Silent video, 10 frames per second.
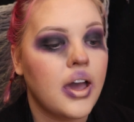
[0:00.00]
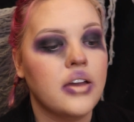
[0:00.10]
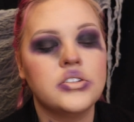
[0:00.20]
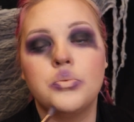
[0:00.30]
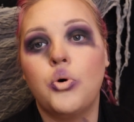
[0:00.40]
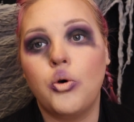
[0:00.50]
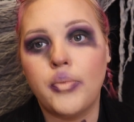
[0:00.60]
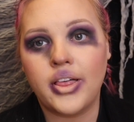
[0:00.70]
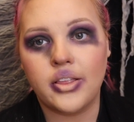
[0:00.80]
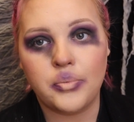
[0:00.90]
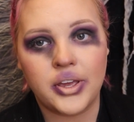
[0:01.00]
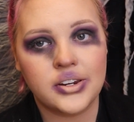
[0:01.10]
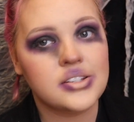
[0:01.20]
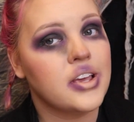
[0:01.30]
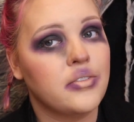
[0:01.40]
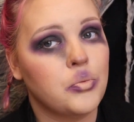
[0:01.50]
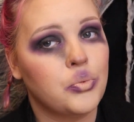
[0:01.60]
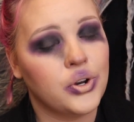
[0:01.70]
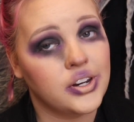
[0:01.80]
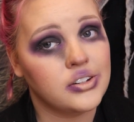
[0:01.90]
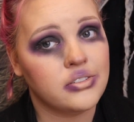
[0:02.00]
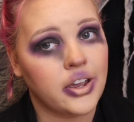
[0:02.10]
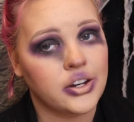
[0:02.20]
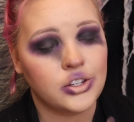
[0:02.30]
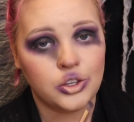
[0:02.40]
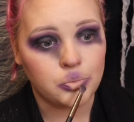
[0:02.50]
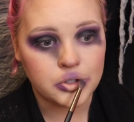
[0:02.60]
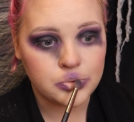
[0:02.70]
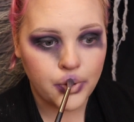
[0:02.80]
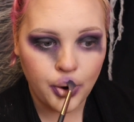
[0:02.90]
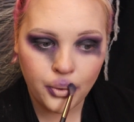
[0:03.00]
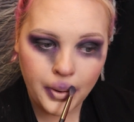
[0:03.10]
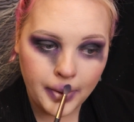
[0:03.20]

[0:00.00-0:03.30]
I have to pull my lip in because I have a pretty defined Cupid's bow.